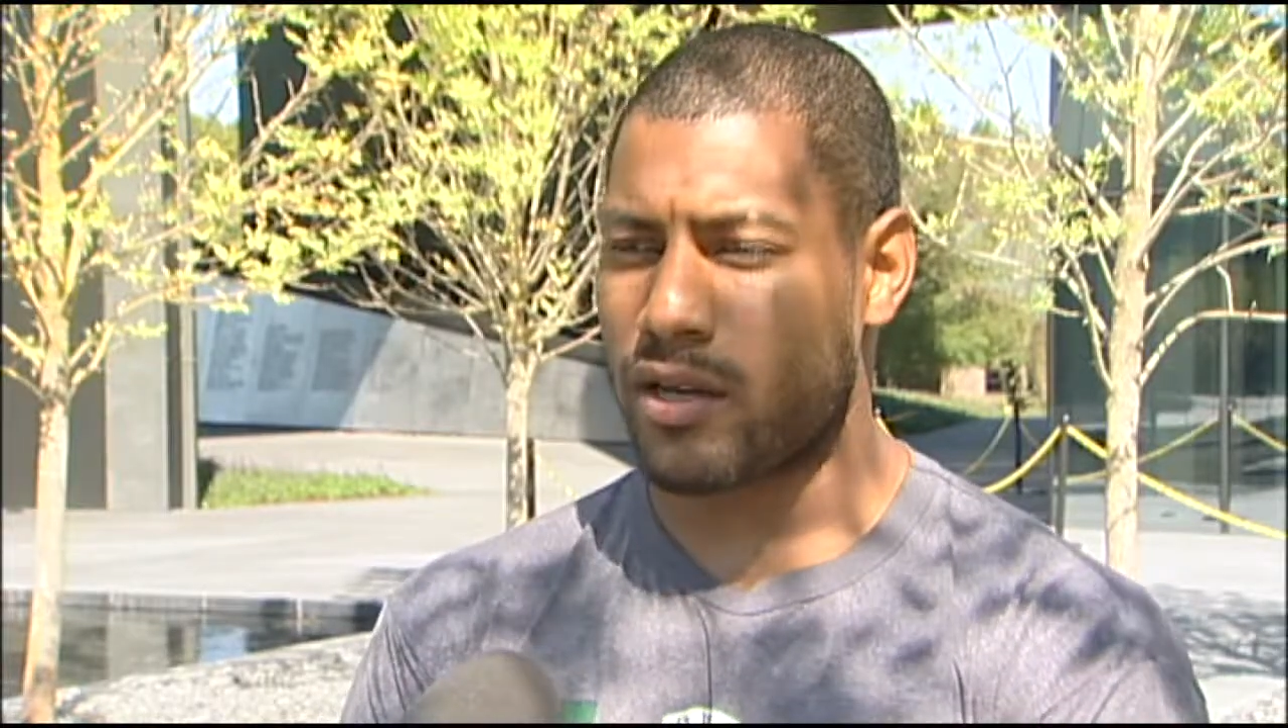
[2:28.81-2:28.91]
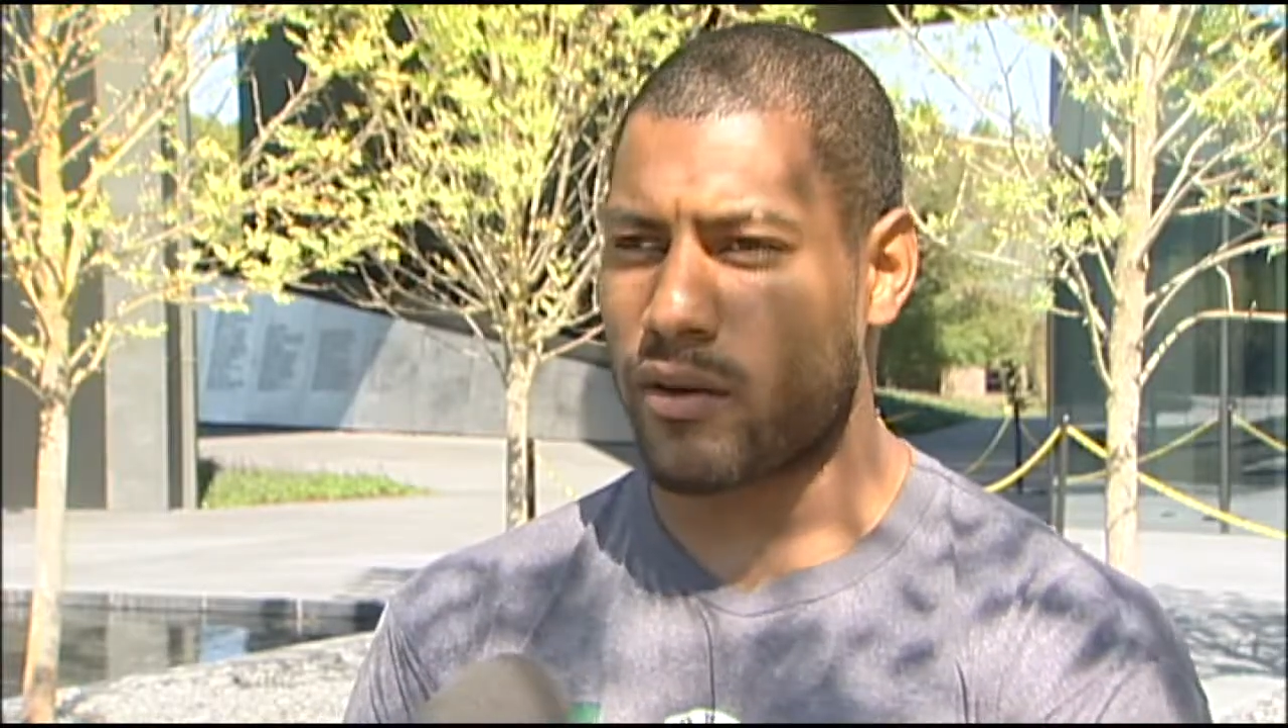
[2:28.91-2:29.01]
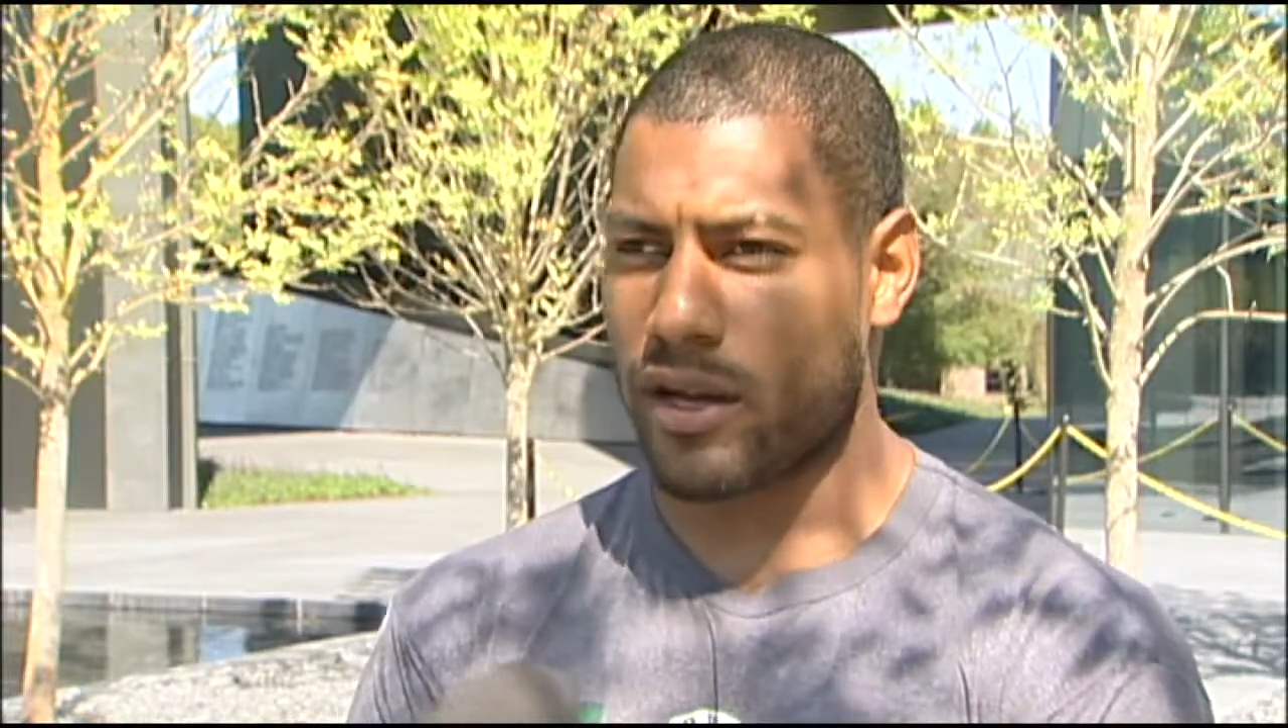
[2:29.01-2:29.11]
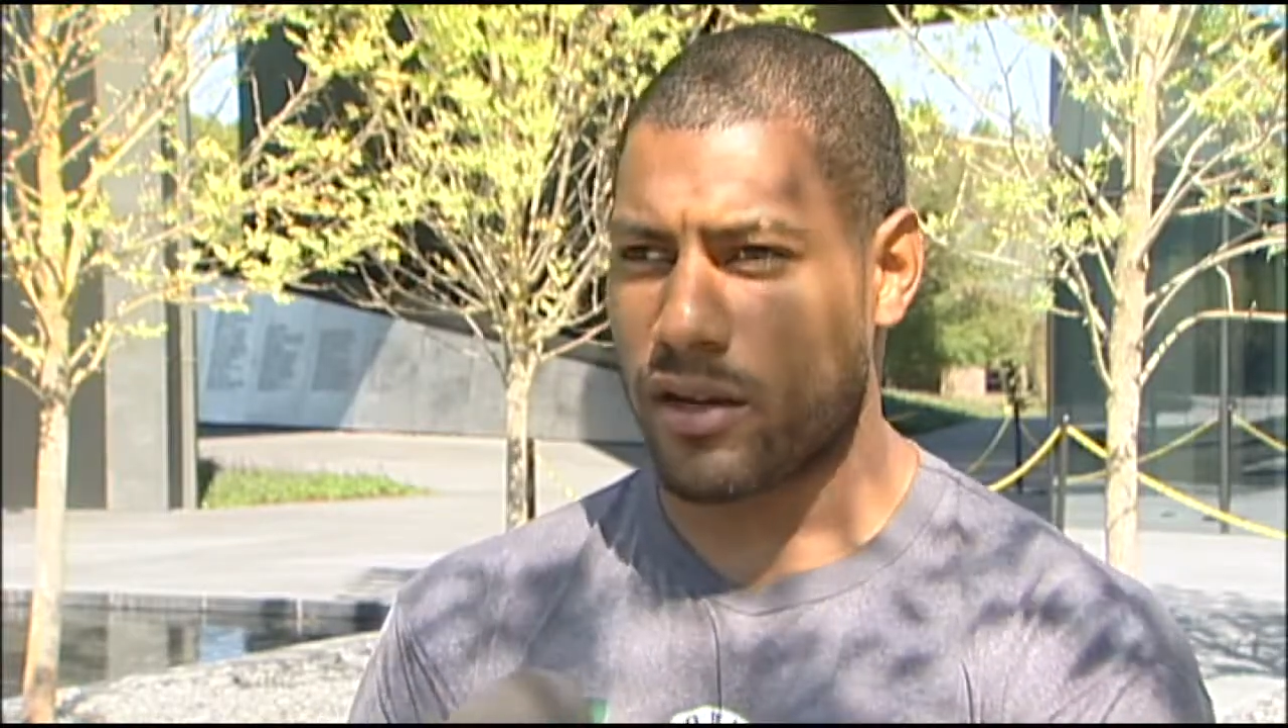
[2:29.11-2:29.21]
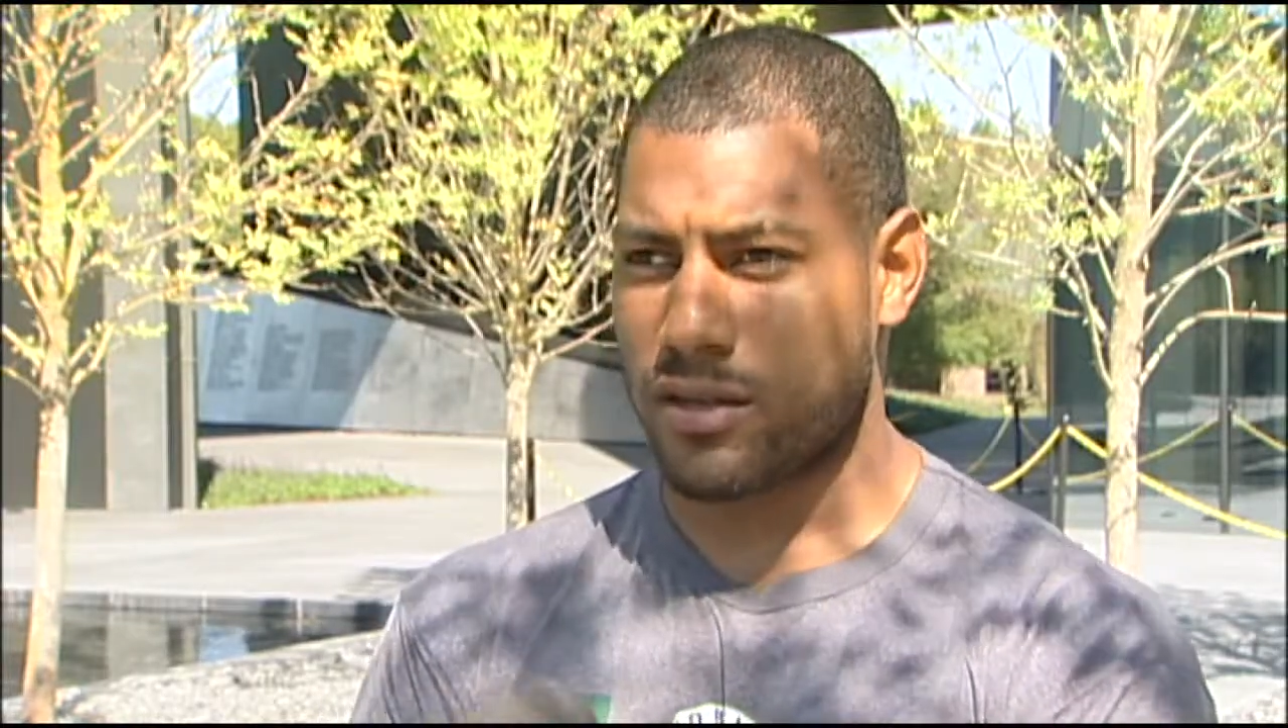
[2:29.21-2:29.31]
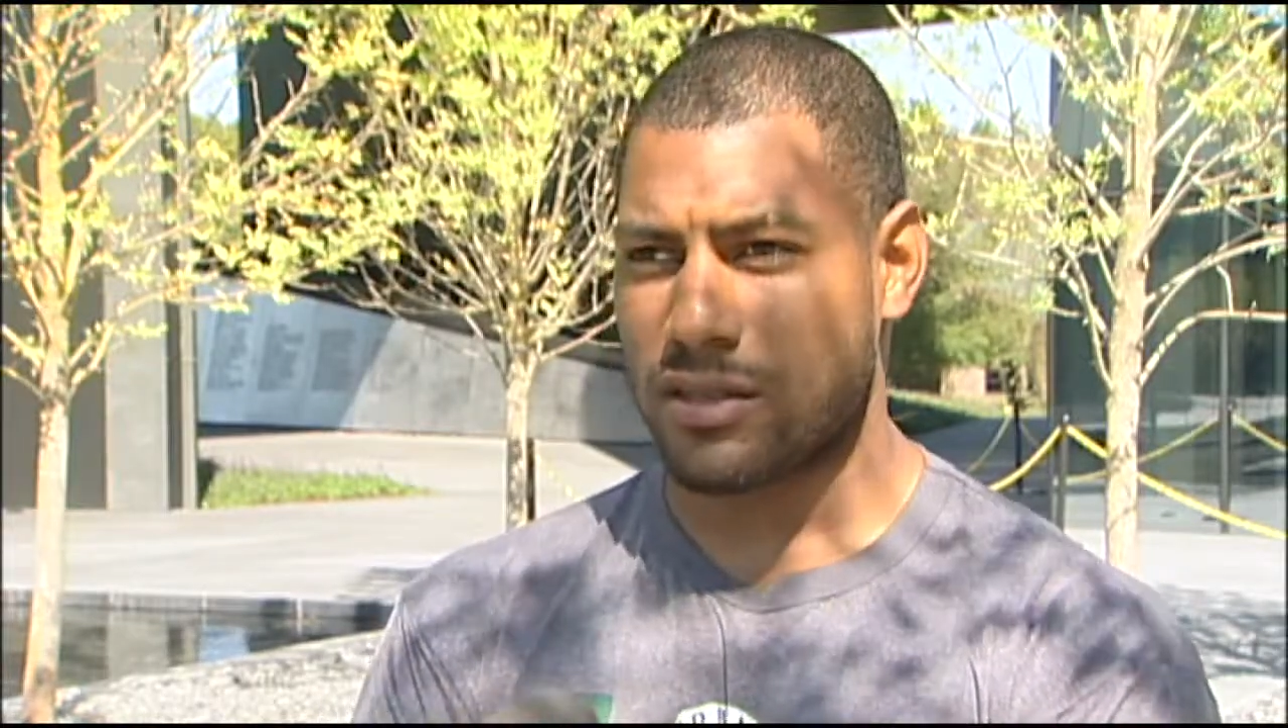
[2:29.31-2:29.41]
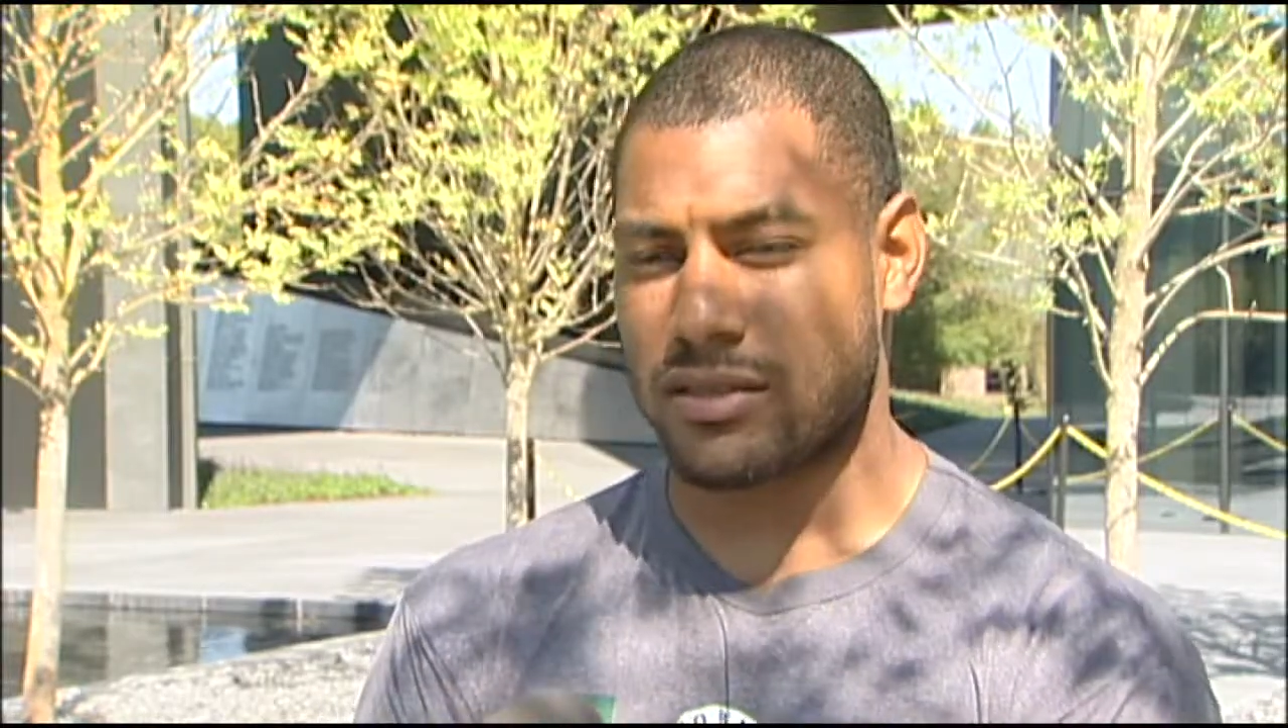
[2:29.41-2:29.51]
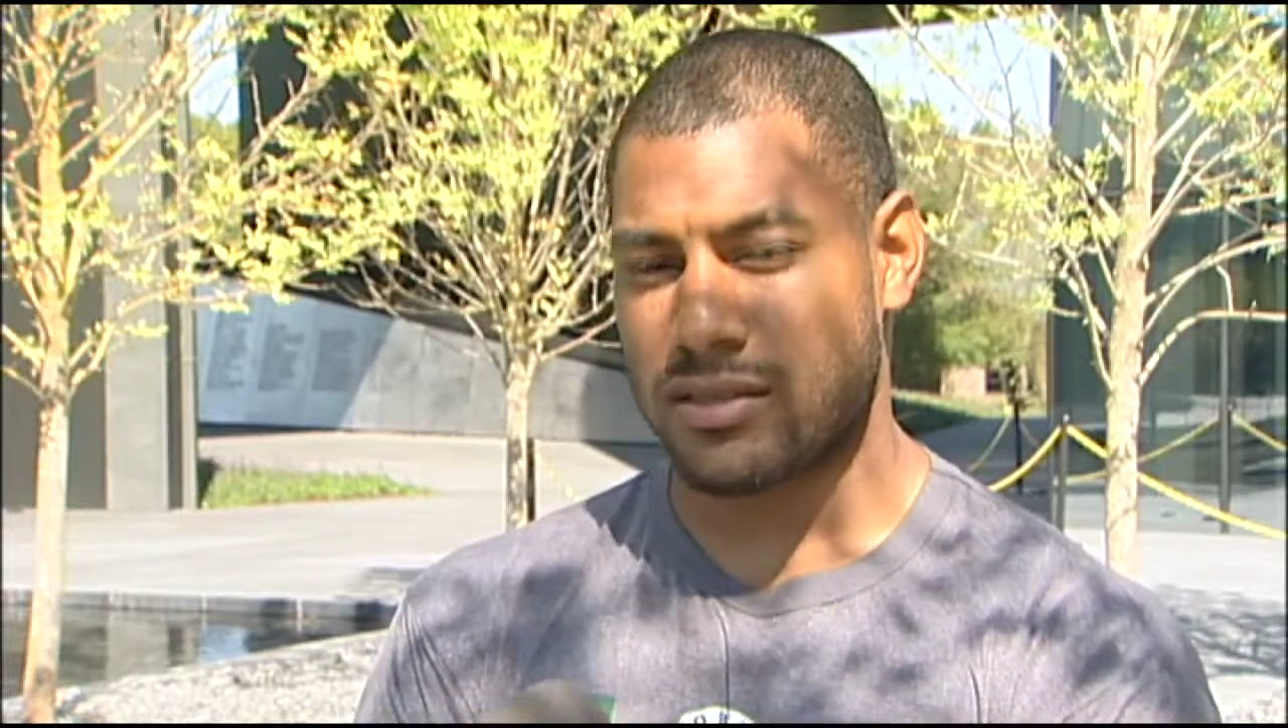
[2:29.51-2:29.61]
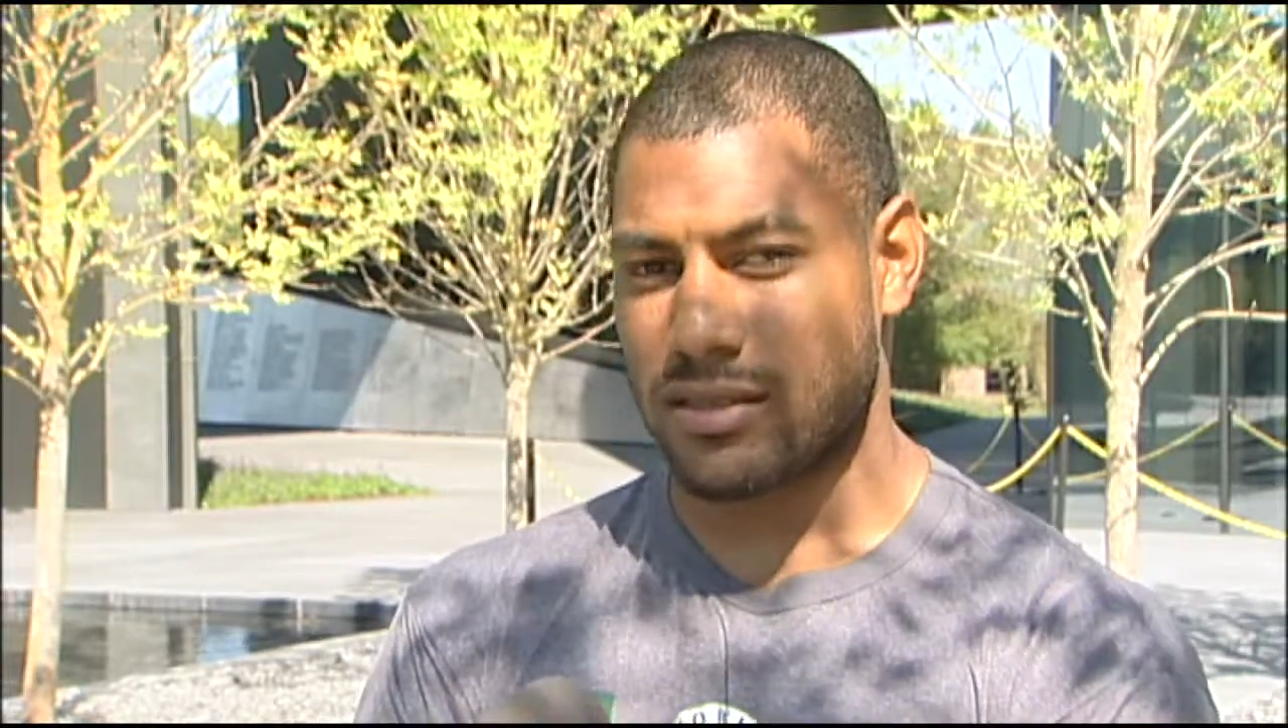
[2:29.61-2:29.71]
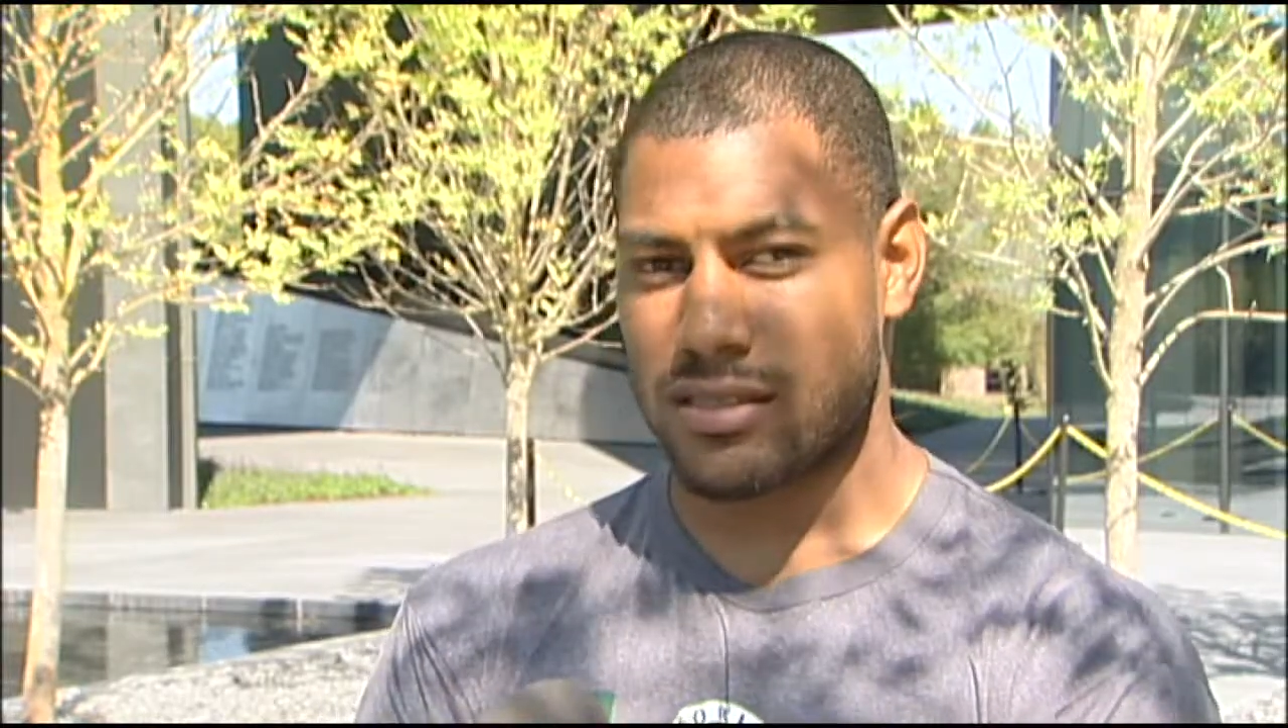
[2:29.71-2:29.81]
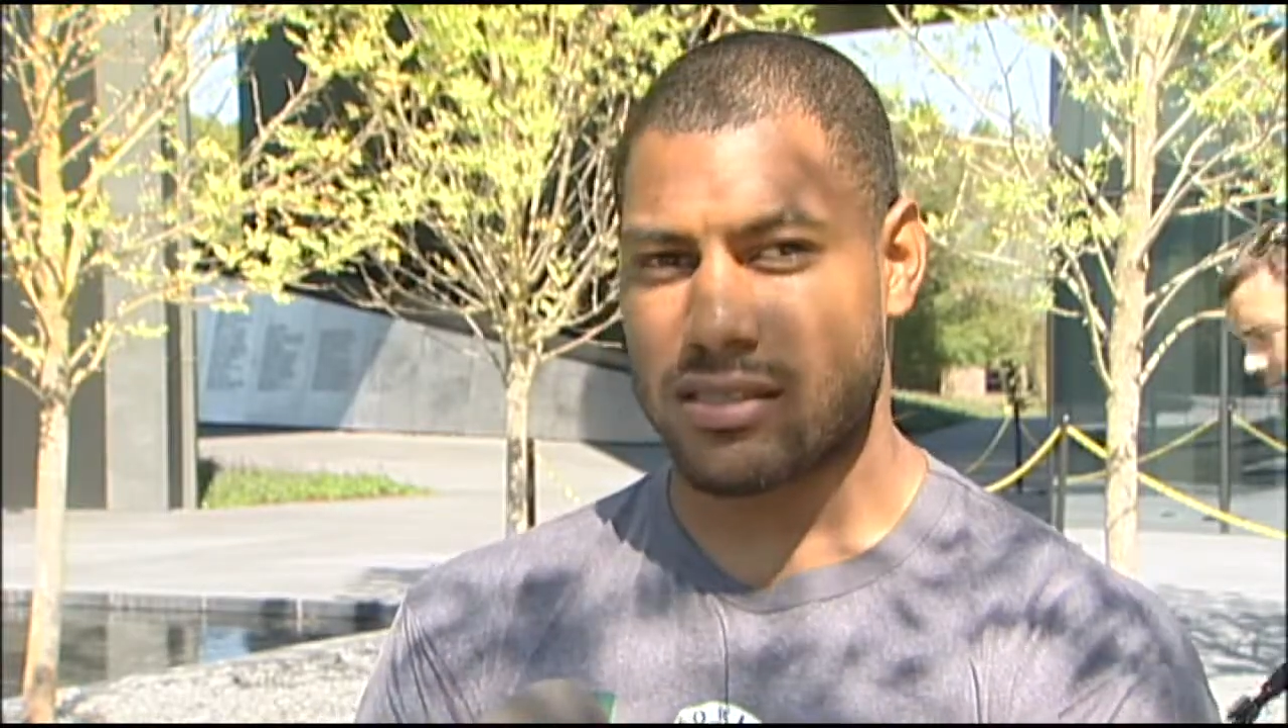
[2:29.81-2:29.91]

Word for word: crowd is,